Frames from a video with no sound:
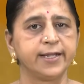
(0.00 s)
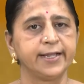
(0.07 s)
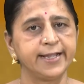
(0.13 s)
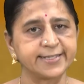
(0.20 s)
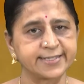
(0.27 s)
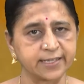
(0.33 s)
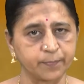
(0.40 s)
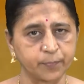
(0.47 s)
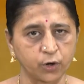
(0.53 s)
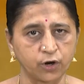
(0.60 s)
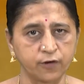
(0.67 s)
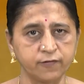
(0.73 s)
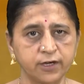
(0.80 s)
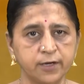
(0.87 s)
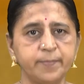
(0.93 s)
It's a
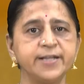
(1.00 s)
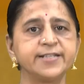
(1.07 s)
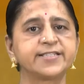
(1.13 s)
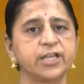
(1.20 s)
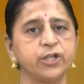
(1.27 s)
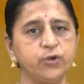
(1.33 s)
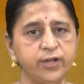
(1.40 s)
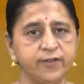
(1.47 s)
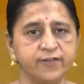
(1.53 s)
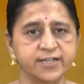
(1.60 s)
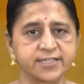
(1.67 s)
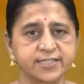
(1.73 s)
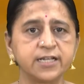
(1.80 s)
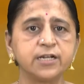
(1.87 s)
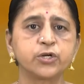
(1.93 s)
proverb, it's a
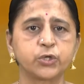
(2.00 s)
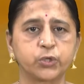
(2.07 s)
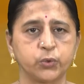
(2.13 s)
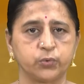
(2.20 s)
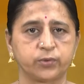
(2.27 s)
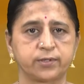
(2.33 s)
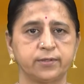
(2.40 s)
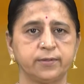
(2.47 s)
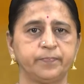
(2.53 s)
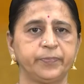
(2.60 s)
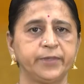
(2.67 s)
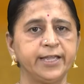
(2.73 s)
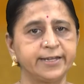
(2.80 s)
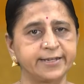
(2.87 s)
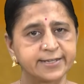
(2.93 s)
universal truth.
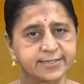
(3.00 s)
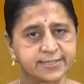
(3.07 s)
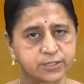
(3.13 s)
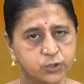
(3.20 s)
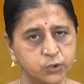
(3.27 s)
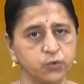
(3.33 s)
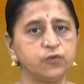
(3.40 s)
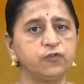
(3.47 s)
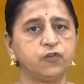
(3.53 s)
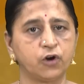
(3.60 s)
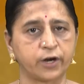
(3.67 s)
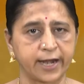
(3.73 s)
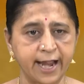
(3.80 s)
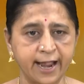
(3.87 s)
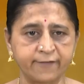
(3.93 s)
It is true
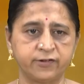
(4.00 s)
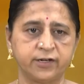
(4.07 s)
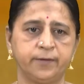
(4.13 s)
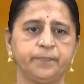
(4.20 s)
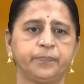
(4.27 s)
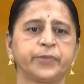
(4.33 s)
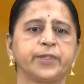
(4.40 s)
forever.